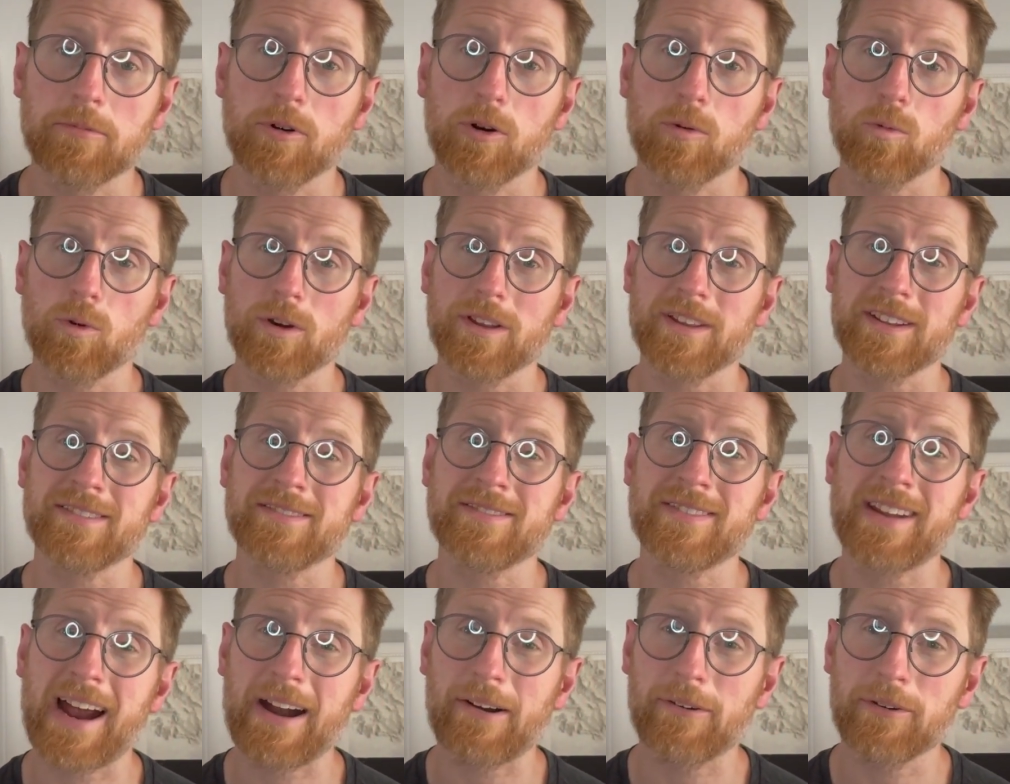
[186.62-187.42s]
up with the
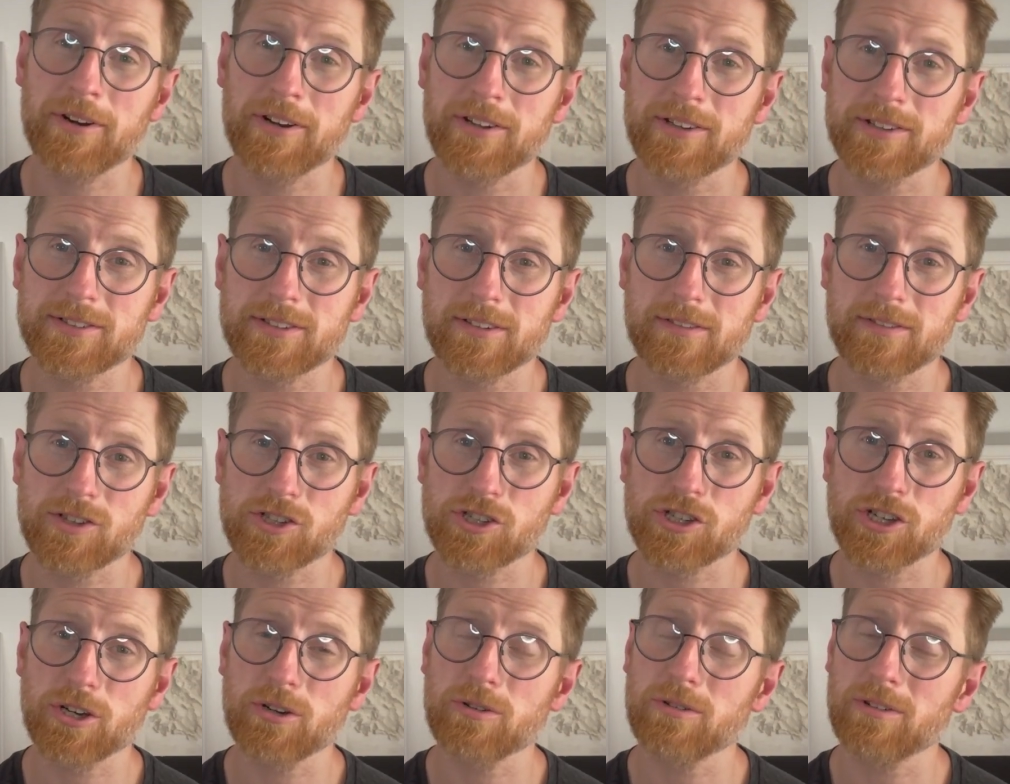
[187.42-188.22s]
narrowness of the
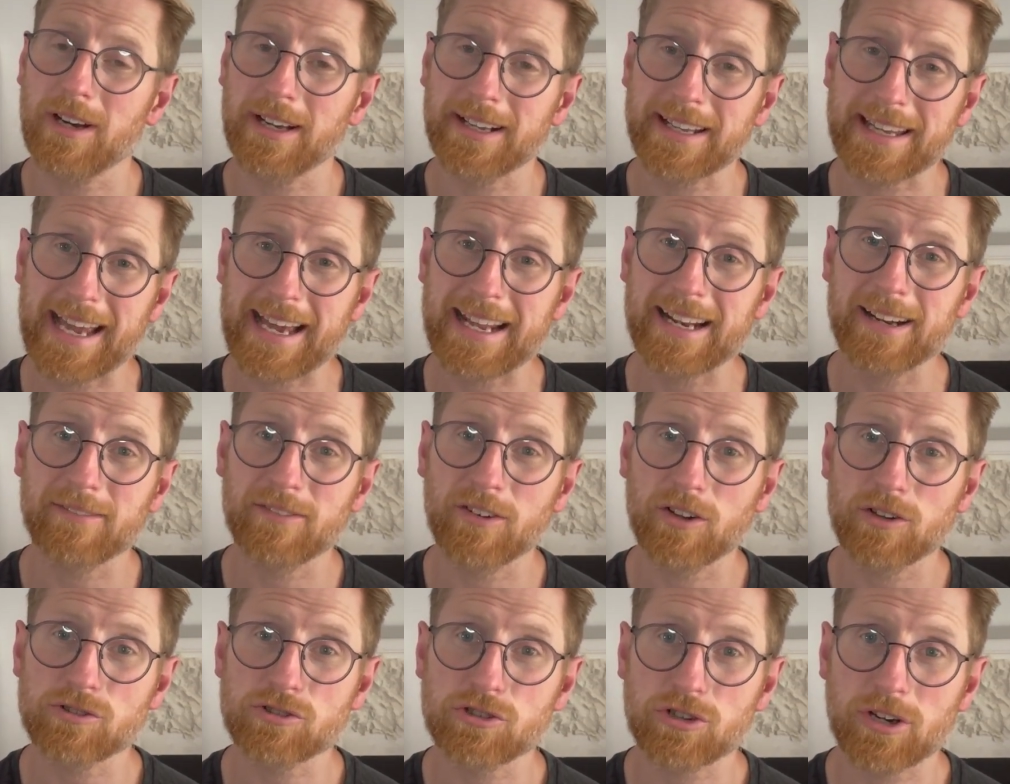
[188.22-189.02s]
shoe, again, I've
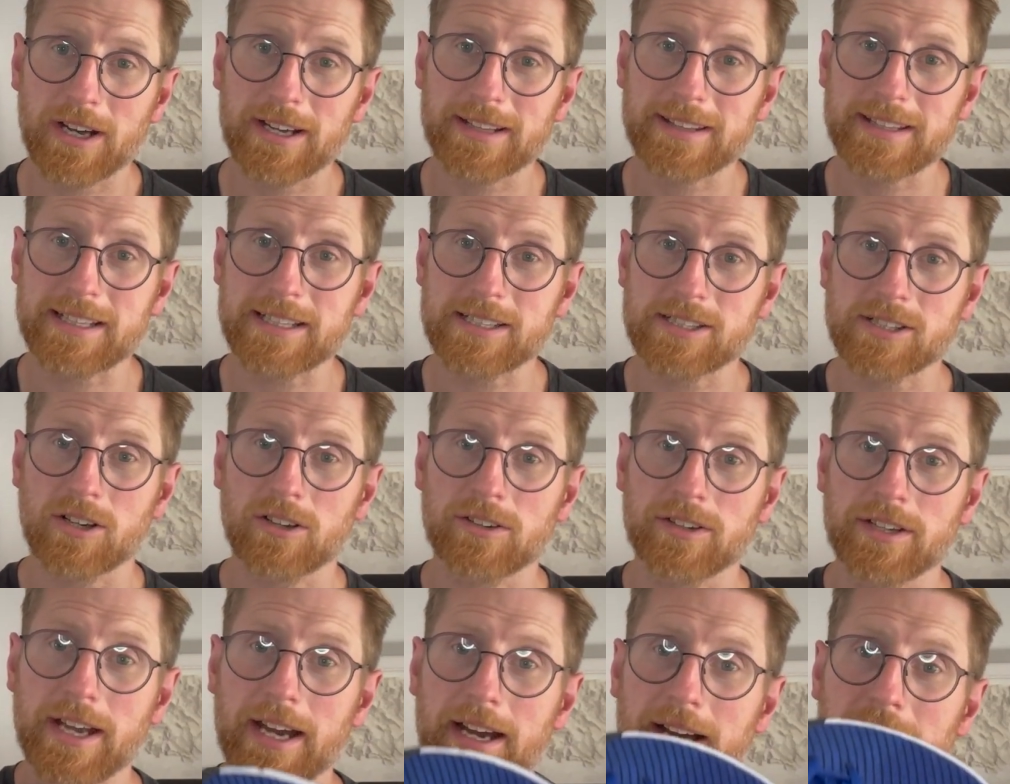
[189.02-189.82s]
not tried these
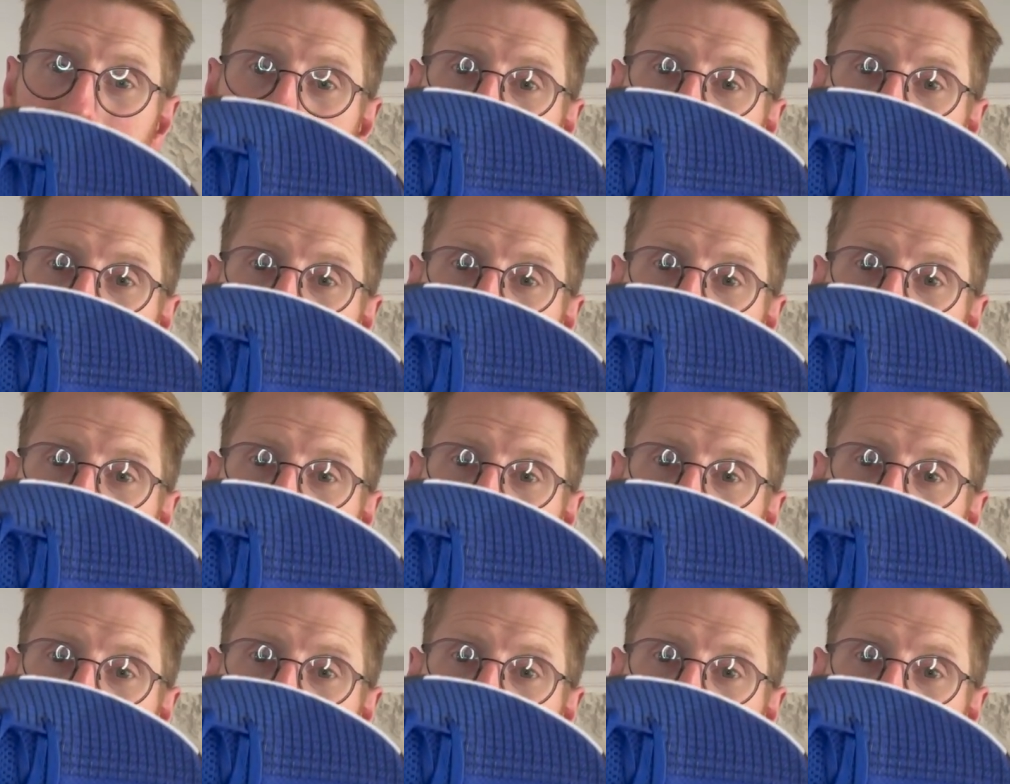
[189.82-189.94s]
on yet,